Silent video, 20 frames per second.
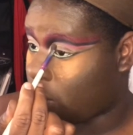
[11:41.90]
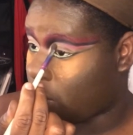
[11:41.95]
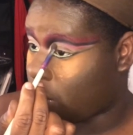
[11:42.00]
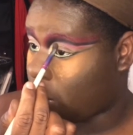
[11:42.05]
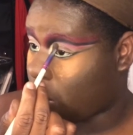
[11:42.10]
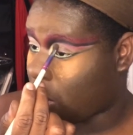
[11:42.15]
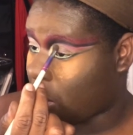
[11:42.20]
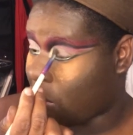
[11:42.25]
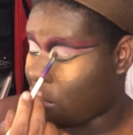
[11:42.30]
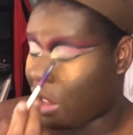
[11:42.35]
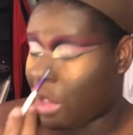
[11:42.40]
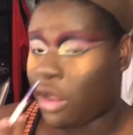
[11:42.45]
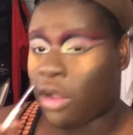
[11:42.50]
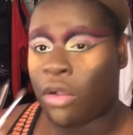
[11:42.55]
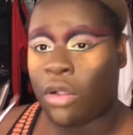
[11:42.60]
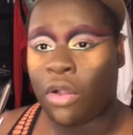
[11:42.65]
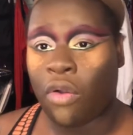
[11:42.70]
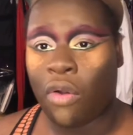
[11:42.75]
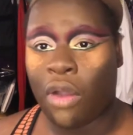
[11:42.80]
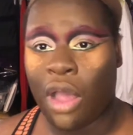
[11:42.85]
But I'm not
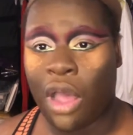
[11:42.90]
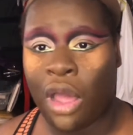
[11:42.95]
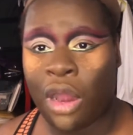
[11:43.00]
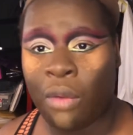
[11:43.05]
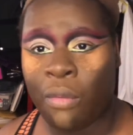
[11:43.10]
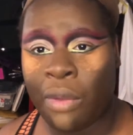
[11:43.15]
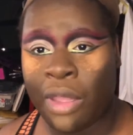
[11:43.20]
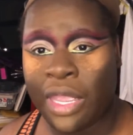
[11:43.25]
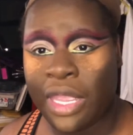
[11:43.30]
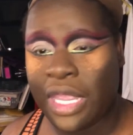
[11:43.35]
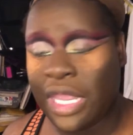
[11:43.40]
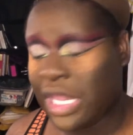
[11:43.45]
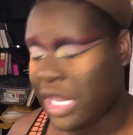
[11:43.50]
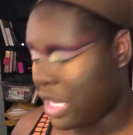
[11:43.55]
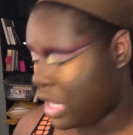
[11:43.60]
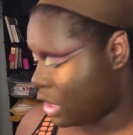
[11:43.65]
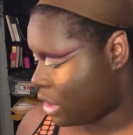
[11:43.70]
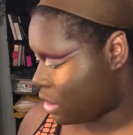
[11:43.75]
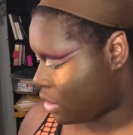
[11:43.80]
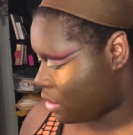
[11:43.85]
gonna go all the way
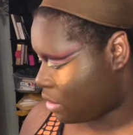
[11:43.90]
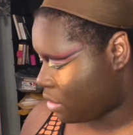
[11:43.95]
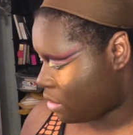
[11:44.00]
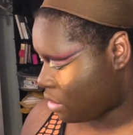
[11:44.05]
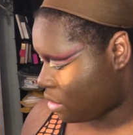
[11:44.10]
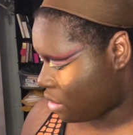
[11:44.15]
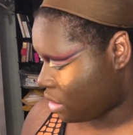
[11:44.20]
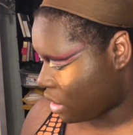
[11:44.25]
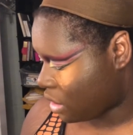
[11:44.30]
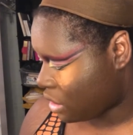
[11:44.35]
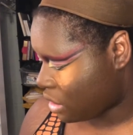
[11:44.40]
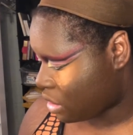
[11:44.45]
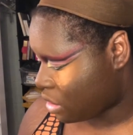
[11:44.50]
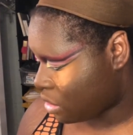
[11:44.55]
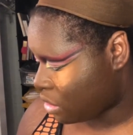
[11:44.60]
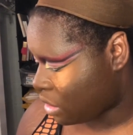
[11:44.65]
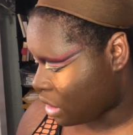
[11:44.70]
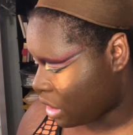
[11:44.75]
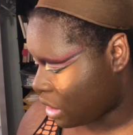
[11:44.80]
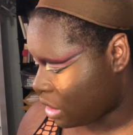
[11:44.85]
in, girl. I'm just
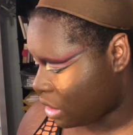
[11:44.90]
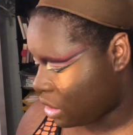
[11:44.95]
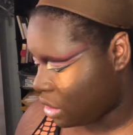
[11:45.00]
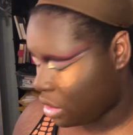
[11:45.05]
gonna like